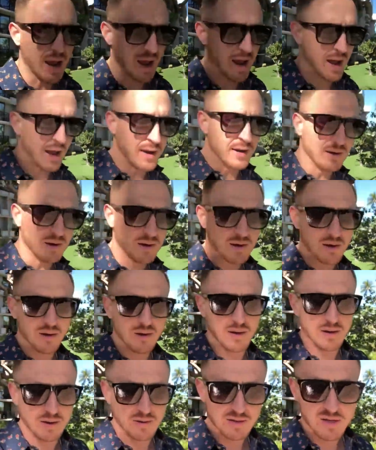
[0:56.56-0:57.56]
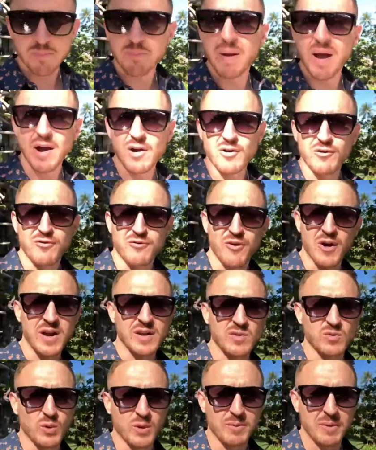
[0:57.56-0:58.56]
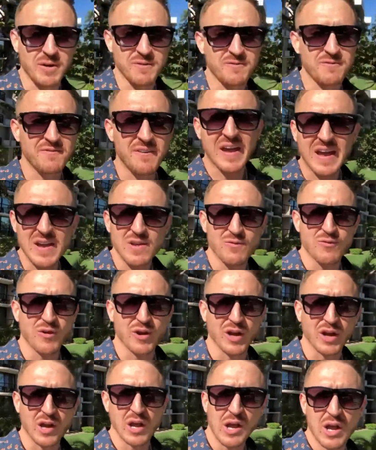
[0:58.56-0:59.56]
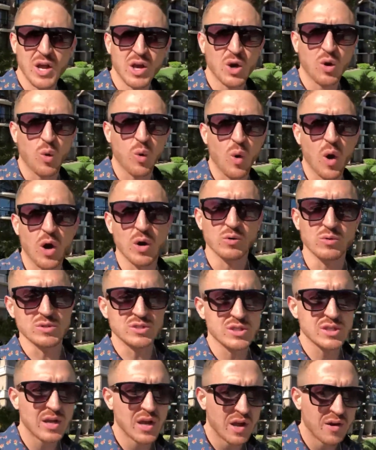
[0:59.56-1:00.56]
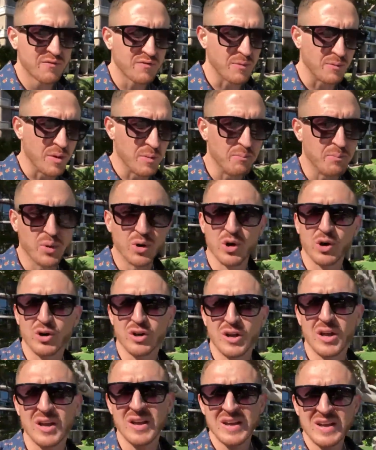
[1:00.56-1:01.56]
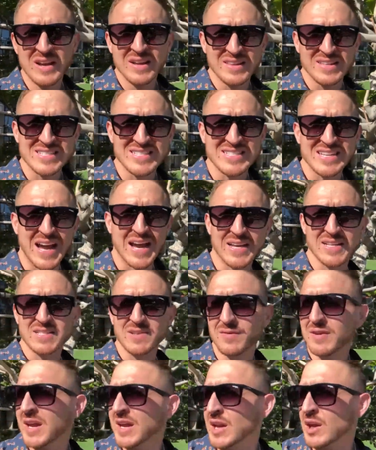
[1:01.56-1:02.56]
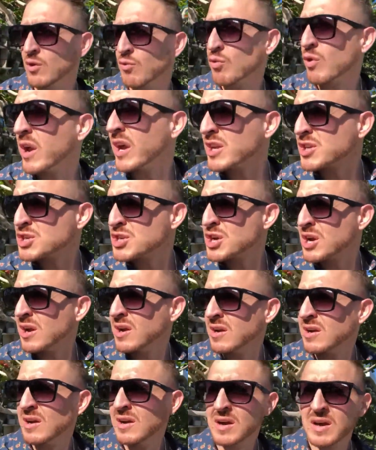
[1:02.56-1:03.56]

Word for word: And to paraphrase one of my favorite quotes from the book, The Science of Getting Rich,